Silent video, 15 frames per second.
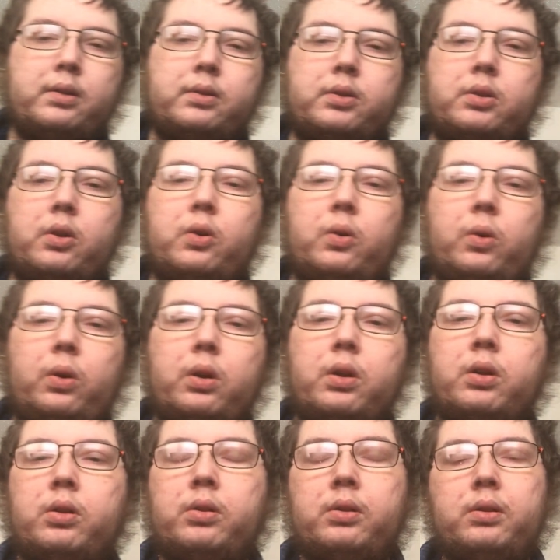So,
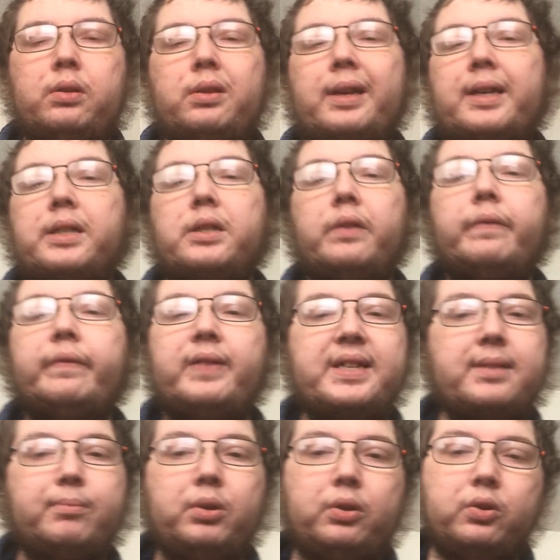like I said,
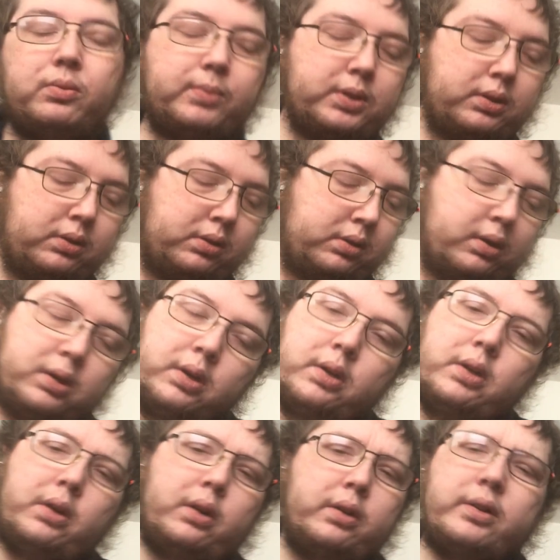Facebook groups.
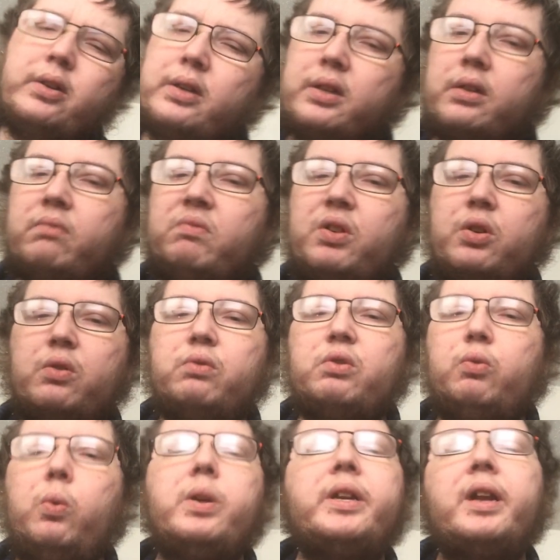You can,
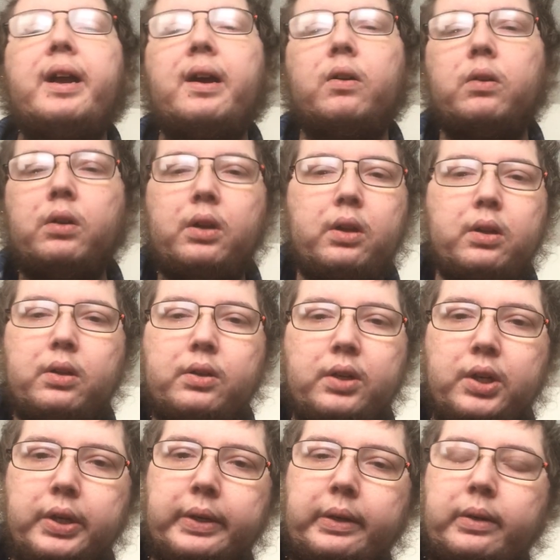tweet out
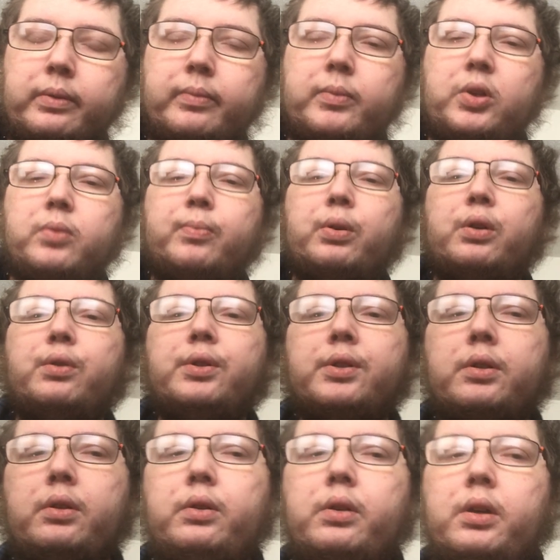your
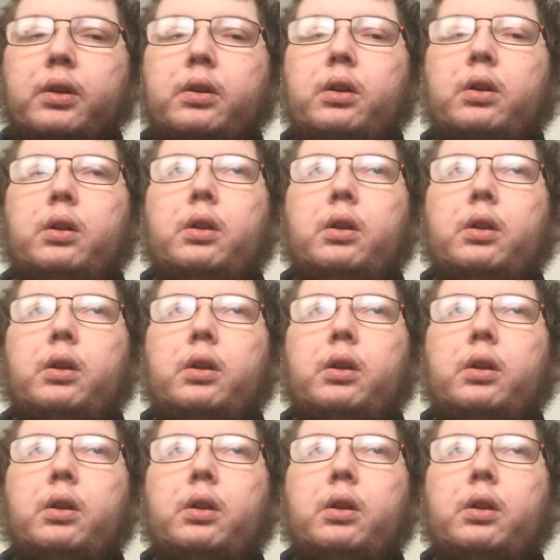post. You could